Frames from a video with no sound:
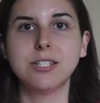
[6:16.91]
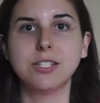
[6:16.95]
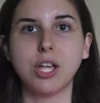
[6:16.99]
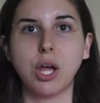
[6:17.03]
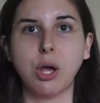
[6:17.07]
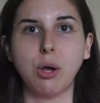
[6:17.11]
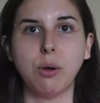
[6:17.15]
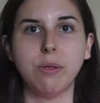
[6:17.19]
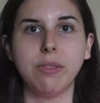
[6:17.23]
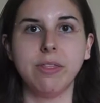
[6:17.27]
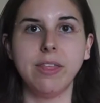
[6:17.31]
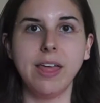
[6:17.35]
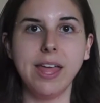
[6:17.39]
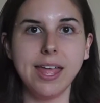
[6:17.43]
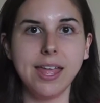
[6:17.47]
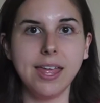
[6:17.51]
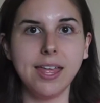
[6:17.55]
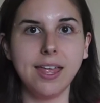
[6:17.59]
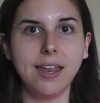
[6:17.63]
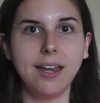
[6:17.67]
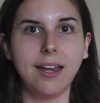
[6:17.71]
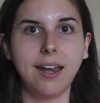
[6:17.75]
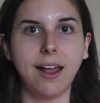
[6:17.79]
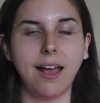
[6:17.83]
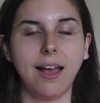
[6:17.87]
So
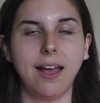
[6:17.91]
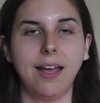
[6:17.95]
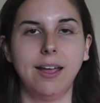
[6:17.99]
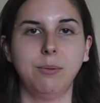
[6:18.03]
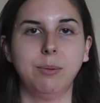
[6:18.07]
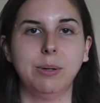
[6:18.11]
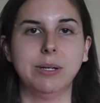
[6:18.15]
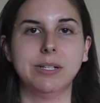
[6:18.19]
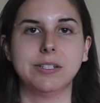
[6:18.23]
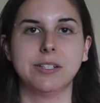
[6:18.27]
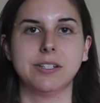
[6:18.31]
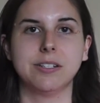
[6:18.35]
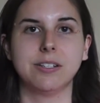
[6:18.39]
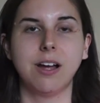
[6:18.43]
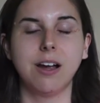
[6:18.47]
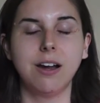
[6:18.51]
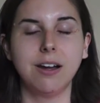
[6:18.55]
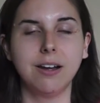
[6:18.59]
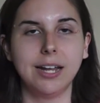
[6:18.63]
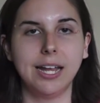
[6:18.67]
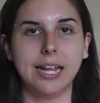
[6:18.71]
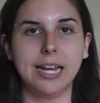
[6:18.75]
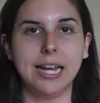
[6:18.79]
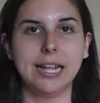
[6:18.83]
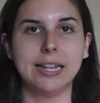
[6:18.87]
then I went to
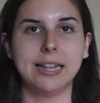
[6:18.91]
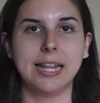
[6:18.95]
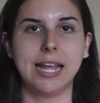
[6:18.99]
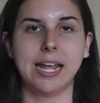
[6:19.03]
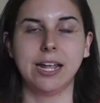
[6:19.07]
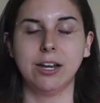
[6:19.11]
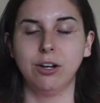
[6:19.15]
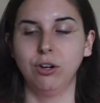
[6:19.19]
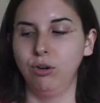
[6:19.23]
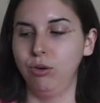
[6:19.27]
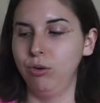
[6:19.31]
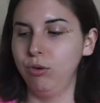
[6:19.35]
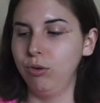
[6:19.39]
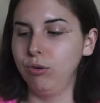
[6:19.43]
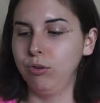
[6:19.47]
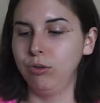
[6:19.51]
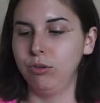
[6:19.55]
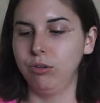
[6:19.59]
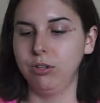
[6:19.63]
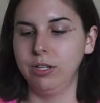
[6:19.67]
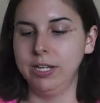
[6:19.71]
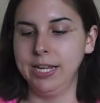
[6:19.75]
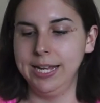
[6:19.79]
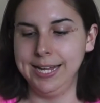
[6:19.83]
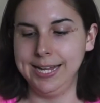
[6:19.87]
Target and they had a
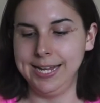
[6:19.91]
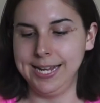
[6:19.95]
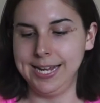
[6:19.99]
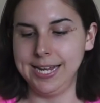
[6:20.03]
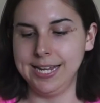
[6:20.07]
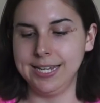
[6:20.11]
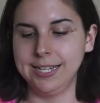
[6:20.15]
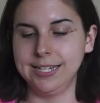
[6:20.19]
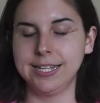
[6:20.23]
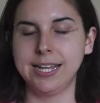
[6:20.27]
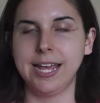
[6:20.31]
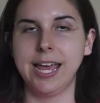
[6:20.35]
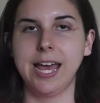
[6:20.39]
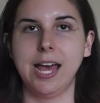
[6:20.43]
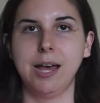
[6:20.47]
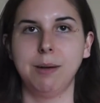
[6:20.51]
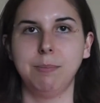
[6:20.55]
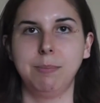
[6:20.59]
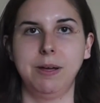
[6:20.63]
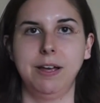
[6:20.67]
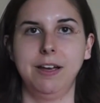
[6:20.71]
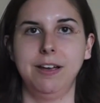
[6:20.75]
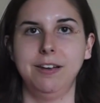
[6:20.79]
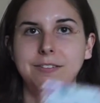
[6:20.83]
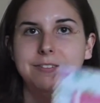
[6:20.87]
whole end
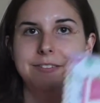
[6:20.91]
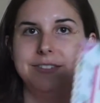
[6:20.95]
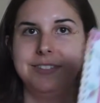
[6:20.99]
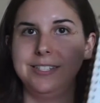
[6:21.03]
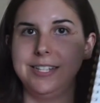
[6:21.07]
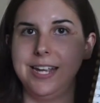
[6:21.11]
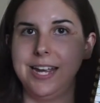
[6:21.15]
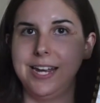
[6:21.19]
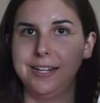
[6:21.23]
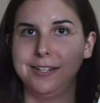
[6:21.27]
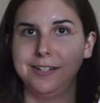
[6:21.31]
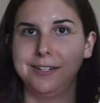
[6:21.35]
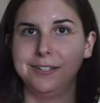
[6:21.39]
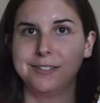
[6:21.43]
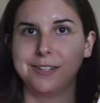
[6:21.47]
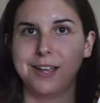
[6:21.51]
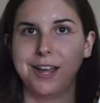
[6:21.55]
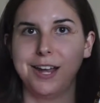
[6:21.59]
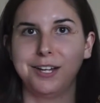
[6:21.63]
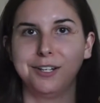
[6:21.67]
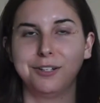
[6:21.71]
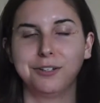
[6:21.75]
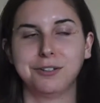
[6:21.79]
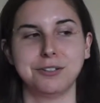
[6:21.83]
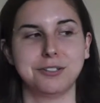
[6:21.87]
cap of day
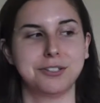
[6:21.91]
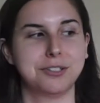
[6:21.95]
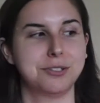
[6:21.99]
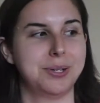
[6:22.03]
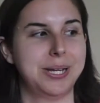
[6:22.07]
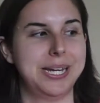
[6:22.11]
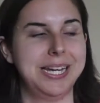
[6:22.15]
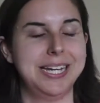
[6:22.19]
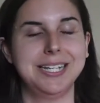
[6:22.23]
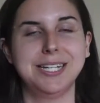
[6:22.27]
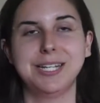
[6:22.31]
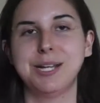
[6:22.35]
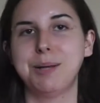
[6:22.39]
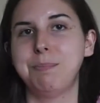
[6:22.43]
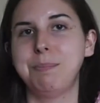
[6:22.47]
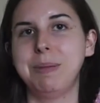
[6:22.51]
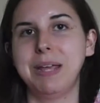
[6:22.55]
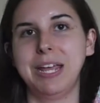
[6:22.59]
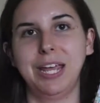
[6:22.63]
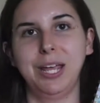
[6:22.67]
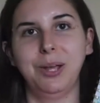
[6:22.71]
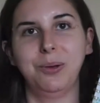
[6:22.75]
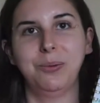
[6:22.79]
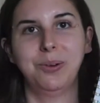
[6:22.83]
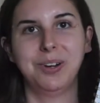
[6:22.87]
designers. So I ended up
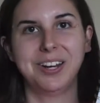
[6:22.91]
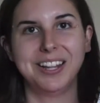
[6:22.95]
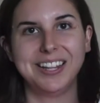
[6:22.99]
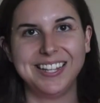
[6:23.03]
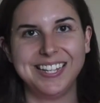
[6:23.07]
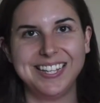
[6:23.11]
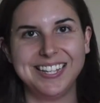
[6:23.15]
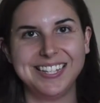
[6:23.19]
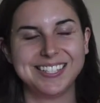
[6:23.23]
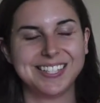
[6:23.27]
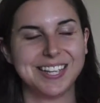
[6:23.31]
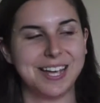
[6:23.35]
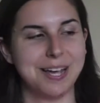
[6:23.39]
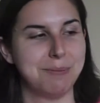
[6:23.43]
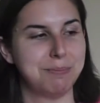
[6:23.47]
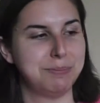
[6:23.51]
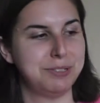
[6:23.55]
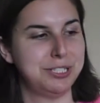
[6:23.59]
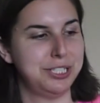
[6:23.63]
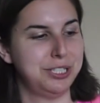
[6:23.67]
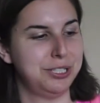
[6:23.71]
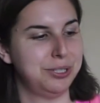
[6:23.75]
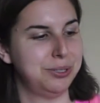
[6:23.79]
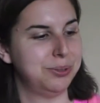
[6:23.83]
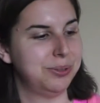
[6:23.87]
picking one of these
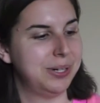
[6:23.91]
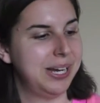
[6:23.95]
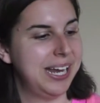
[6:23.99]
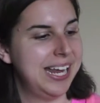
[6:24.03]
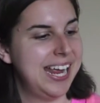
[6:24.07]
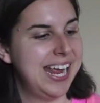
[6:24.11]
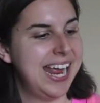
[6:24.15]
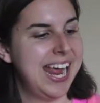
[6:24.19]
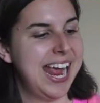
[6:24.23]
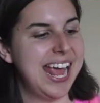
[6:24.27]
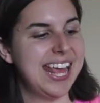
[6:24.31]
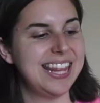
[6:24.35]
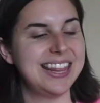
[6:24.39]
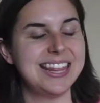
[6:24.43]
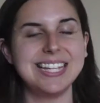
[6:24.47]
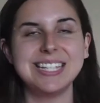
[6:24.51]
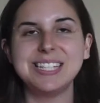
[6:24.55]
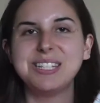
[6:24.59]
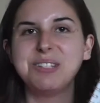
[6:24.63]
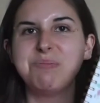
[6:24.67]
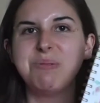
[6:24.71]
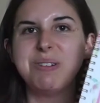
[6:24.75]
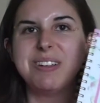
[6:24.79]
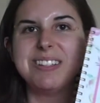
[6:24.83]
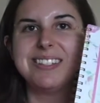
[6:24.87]
up too and
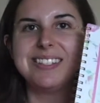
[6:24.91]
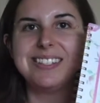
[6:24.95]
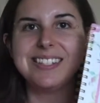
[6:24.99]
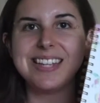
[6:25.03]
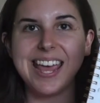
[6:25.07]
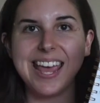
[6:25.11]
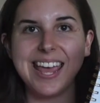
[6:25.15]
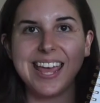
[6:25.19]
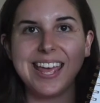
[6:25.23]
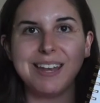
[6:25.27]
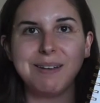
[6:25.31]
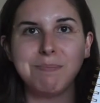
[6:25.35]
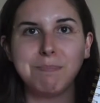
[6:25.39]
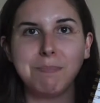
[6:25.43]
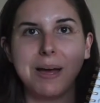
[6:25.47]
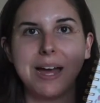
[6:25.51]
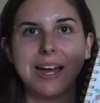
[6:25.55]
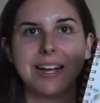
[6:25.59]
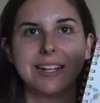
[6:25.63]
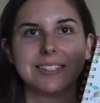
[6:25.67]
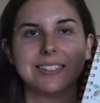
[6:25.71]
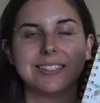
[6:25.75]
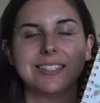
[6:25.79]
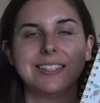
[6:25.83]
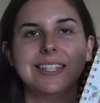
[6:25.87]
this was 10
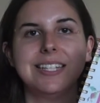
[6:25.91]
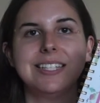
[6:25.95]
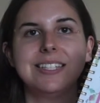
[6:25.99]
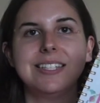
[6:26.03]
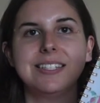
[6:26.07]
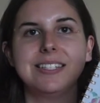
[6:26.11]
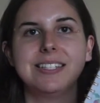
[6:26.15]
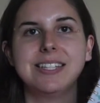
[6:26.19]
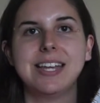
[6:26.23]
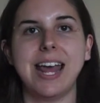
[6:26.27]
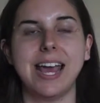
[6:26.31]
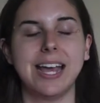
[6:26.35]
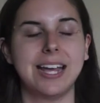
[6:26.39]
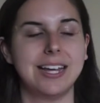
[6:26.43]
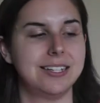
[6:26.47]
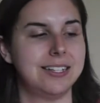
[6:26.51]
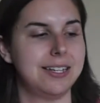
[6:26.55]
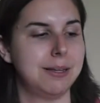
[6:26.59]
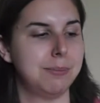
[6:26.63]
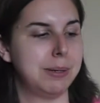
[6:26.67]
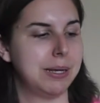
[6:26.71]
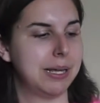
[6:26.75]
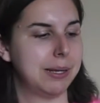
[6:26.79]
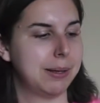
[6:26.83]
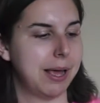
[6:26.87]
bucks. This is an
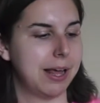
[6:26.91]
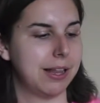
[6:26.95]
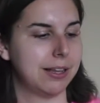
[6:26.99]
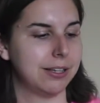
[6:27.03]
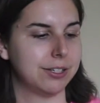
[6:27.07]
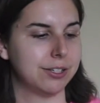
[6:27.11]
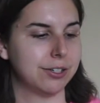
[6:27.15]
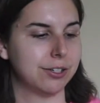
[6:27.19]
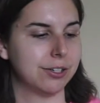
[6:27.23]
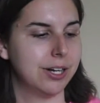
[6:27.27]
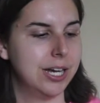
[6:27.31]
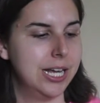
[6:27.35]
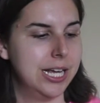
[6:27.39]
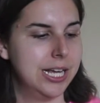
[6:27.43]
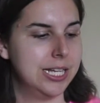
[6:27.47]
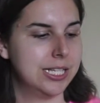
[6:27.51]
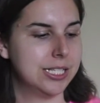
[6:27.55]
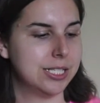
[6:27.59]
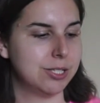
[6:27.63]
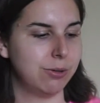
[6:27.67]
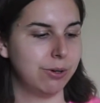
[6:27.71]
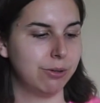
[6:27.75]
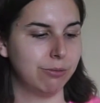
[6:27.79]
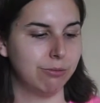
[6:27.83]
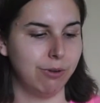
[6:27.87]
academic calendar,
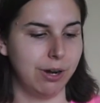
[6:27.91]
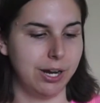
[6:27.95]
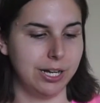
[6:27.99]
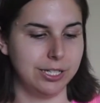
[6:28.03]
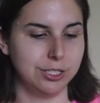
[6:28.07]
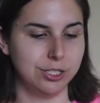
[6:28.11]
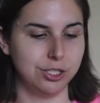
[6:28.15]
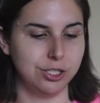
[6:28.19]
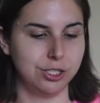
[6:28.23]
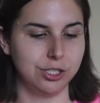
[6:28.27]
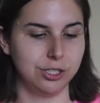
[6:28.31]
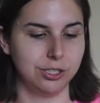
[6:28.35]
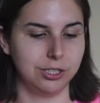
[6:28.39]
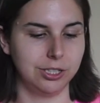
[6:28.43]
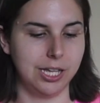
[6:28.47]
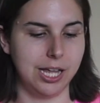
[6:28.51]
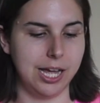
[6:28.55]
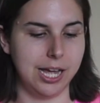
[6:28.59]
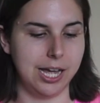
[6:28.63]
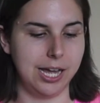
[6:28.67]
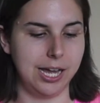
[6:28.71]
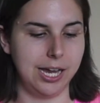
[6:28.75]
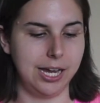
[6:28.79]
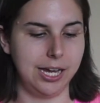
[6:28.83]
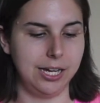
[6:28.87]
so it runs
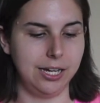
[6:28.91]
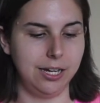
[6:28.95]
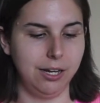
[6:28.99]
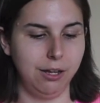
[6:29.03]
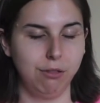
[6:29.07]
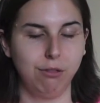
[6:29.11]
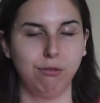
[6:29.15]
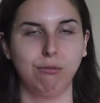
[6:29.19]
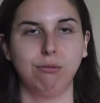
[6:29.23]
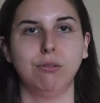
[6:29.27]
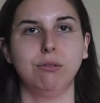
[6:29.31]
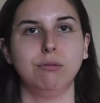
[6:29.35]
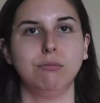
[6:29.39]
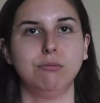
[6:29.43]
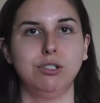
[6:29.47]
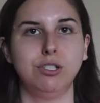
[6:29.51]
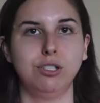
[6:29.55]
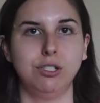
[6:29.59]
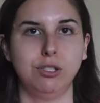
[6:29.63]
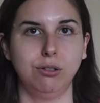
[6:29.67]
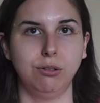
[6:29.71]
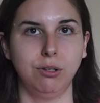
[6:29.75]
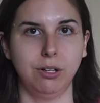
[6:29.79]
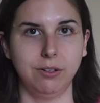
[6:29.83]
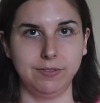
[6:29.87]
July through
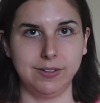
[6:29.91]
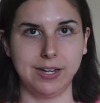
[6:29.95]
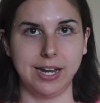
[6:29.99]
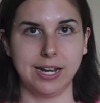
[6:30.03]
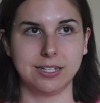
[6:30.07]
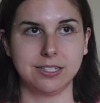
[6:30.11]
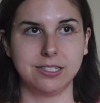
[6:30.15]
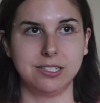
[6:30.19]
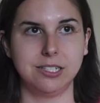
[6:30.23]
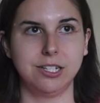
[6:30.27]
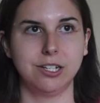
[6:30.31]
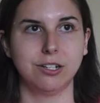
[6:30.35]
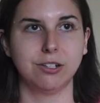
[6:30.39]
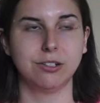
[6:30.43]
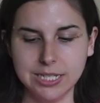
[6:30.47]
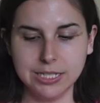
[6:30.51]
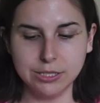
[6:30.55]
June of next year.